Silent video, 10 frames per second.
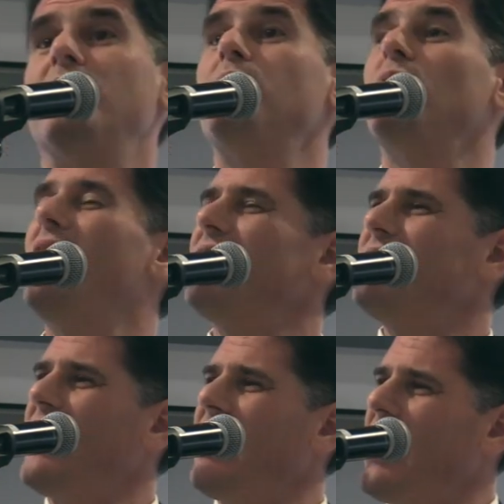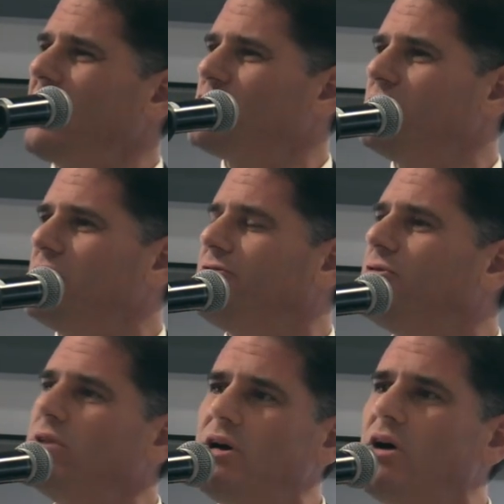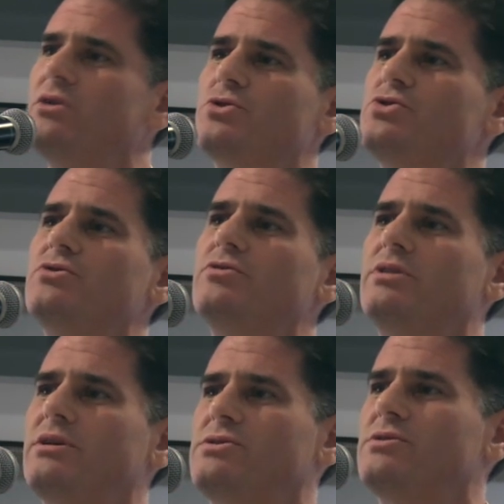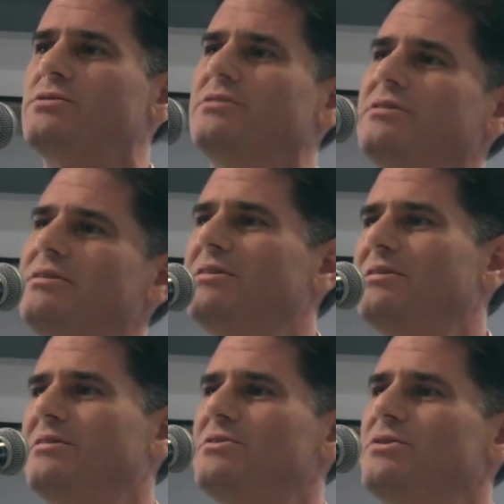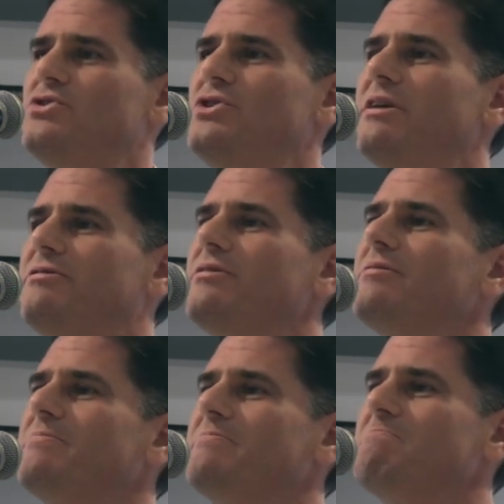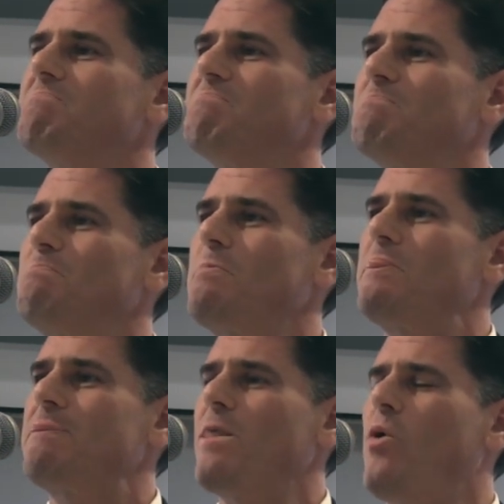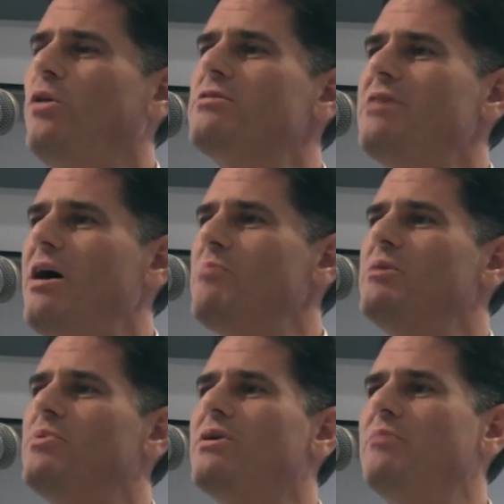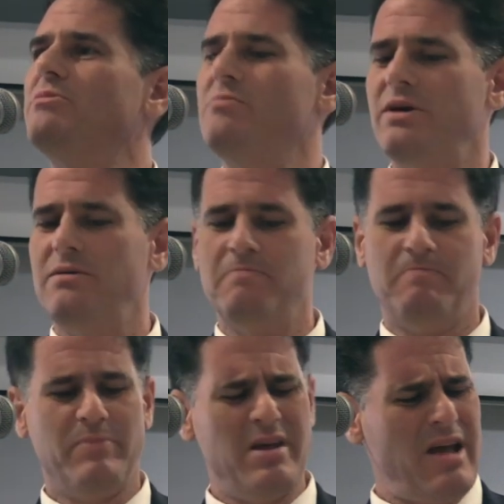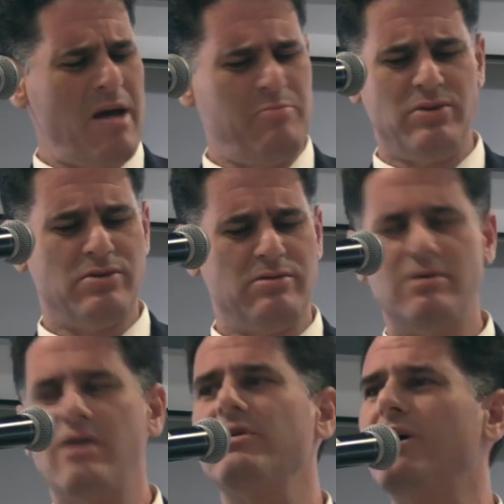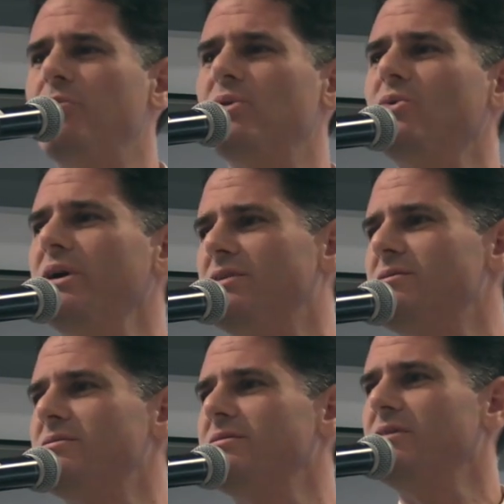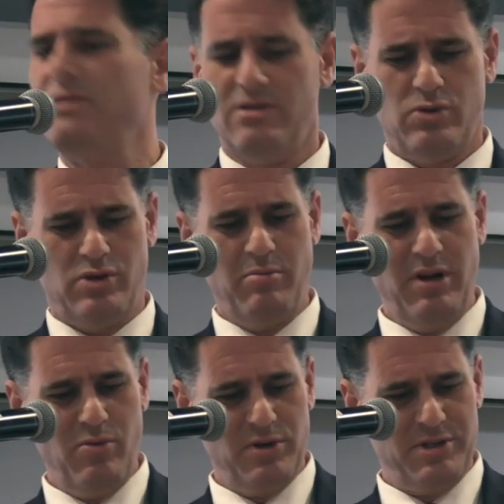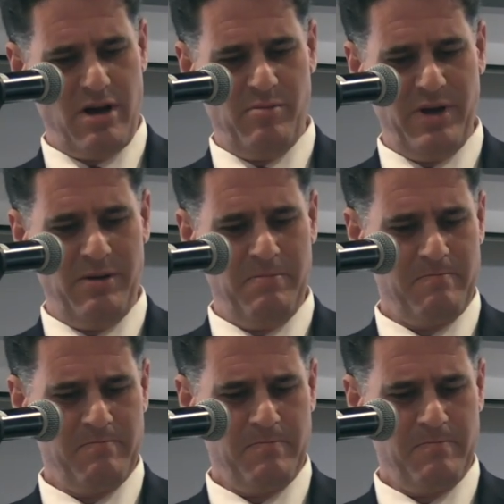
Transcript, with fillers: and people have not actually fully understood this shift. All the time, people come to me. It happens every couple of weeks. Somebody will tell me,